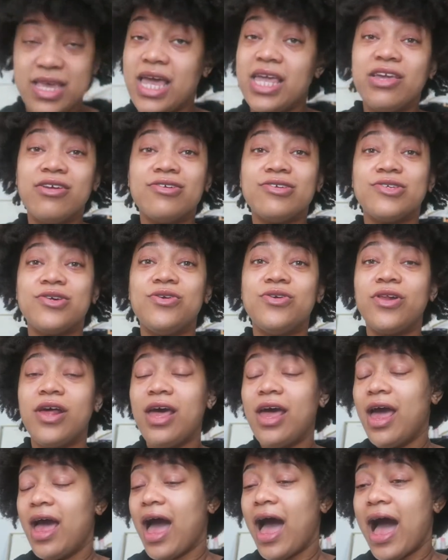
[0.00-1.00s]
10 years old,
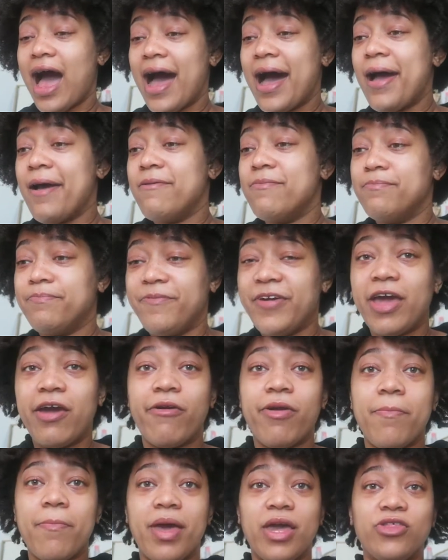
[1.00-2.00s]
I
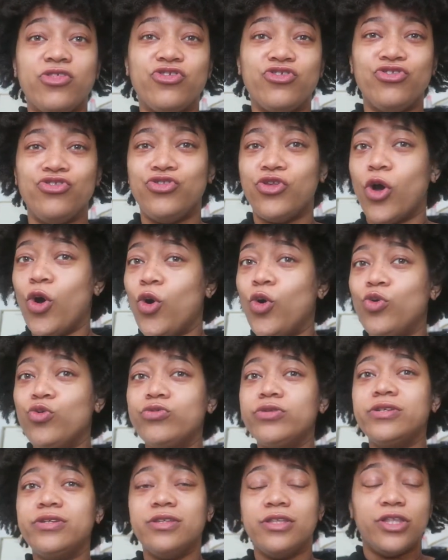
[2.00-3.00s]
very much
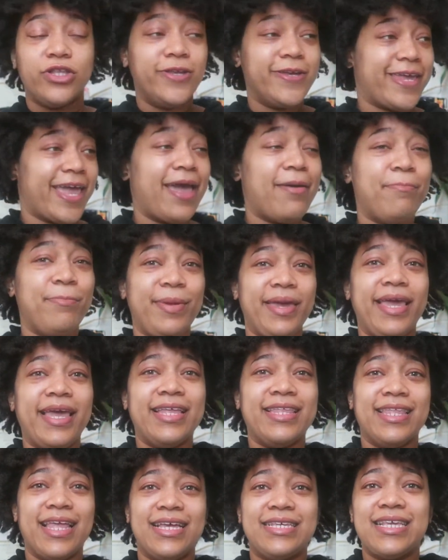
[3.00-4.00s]
don't look at me
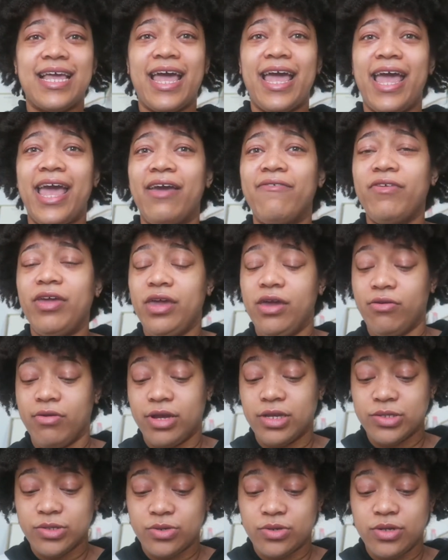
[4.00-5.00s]
unless I have
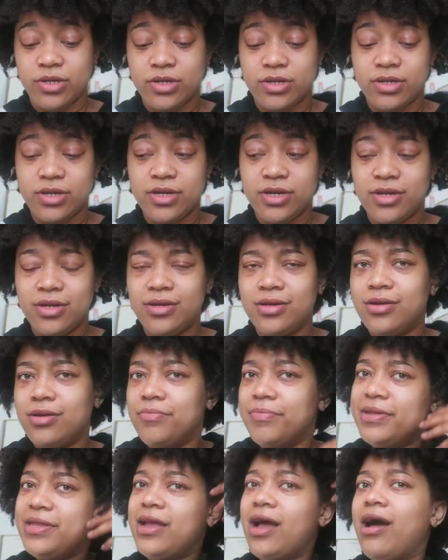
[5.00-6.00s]
earrings on.
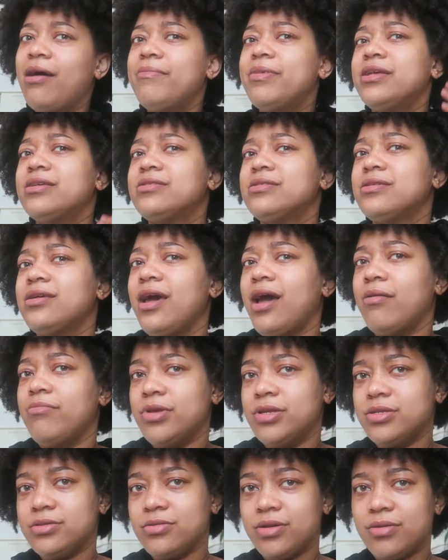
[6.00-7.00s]
But now
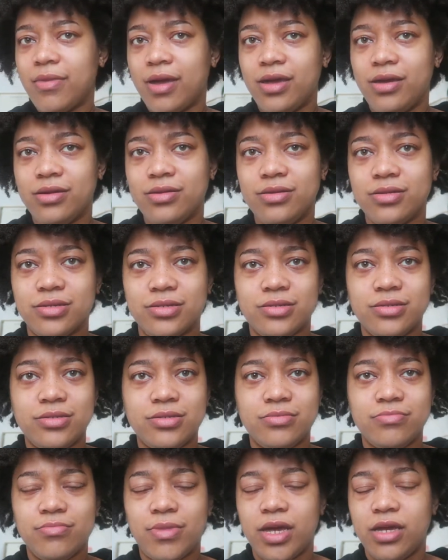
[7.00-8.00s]
I'm entering my
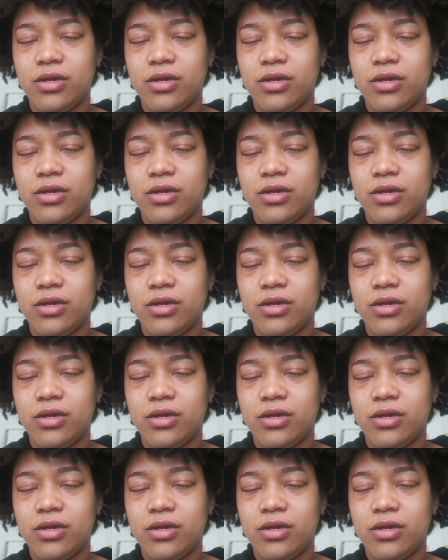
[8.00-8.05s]
earringless